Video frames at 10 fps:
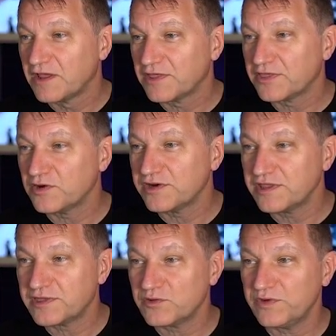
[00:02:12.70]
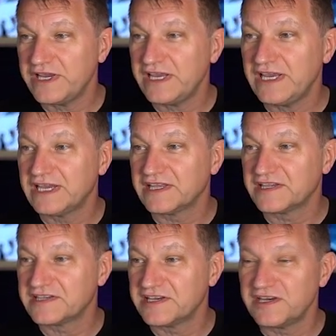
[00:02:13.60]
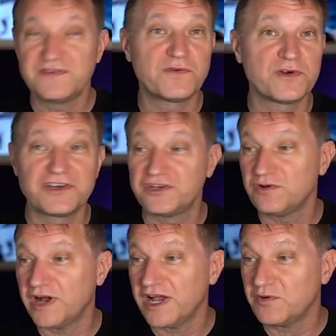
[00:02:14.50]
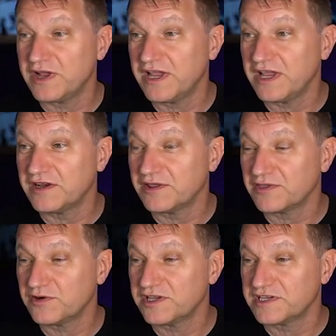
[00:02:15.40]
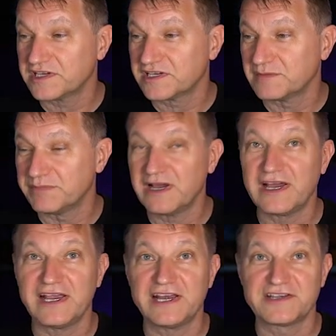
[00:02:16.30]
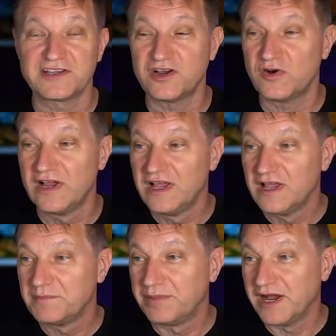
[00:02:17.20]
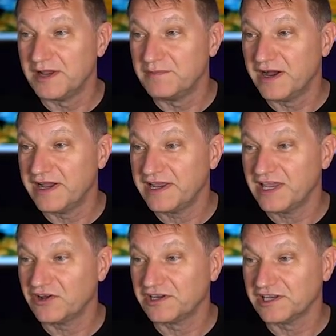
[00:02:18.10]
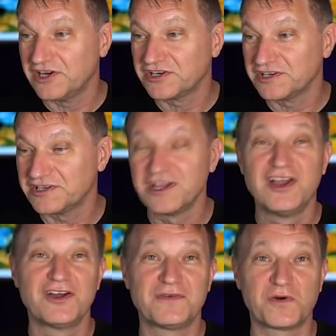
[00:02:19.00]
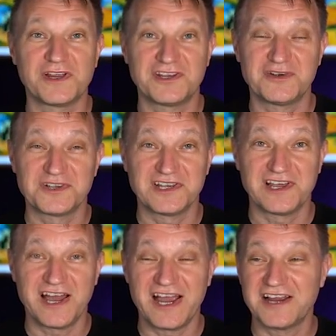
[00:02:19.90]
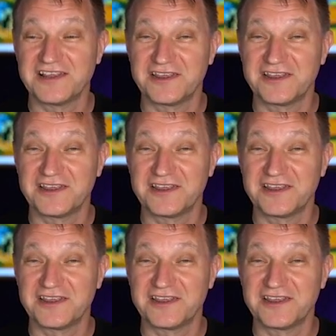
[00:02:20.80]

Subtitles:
33 in the city, 42 highway, and 36 combined. So by my calculations, 42 is a lot higher than